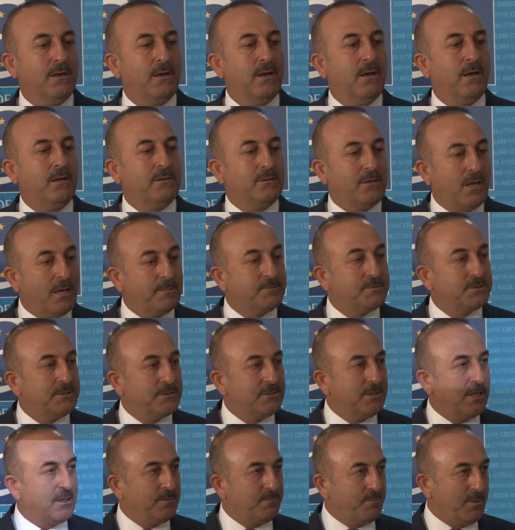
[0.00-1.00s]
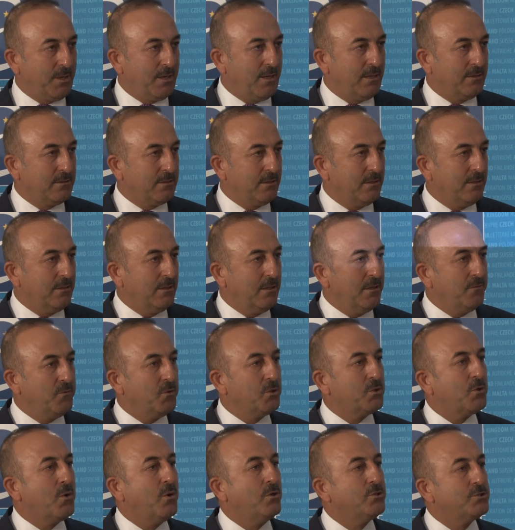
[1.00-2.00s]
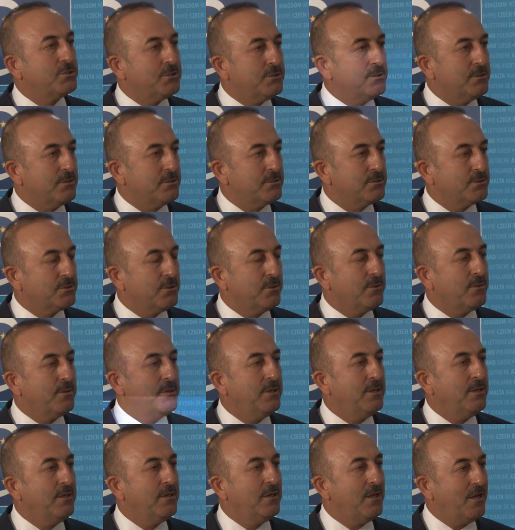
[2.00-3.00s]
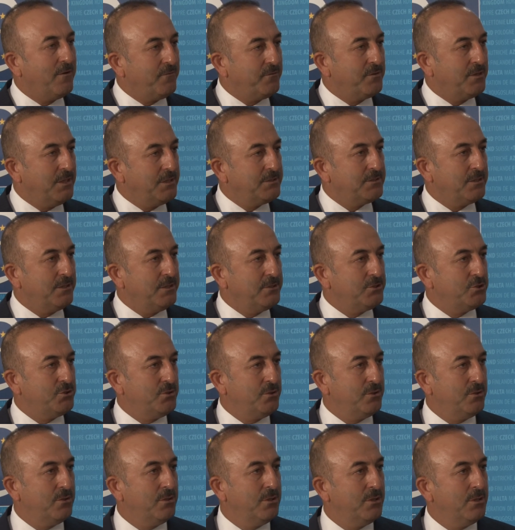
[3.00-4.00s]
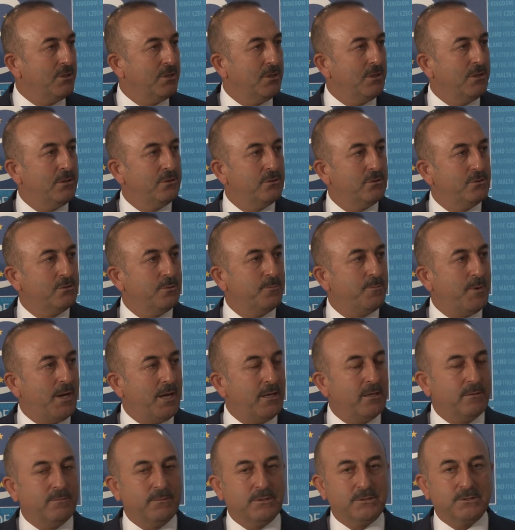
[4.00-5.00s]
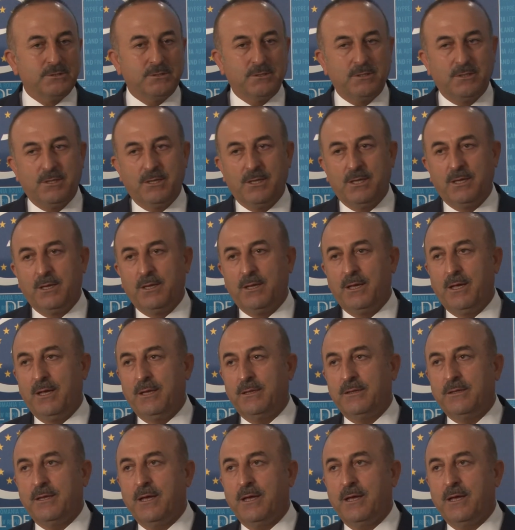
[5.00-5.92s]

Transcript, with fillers: adopts the death penalty, he will consider. So he left this issue to the parliaments. And